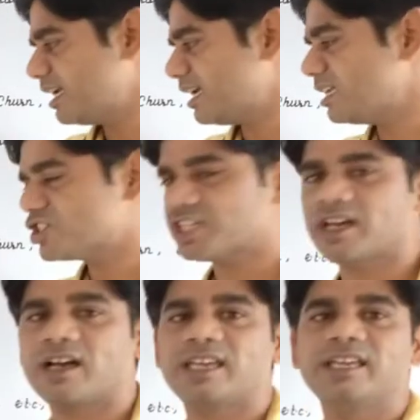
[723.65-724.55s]

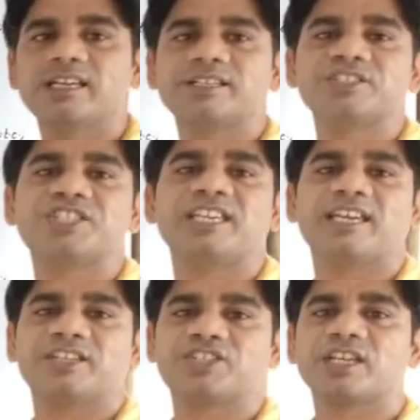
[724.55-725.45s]

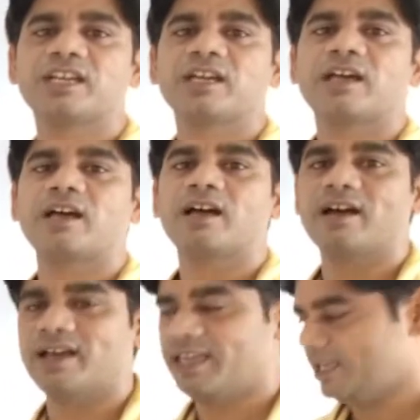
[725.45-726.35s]
H-I-G-H,
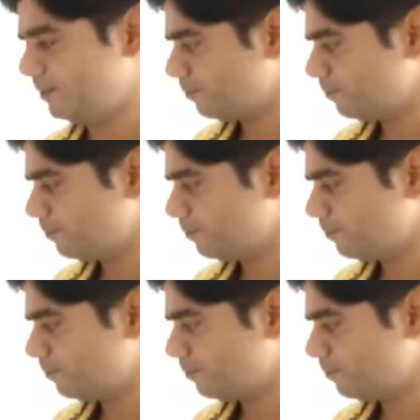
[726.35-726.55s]
high.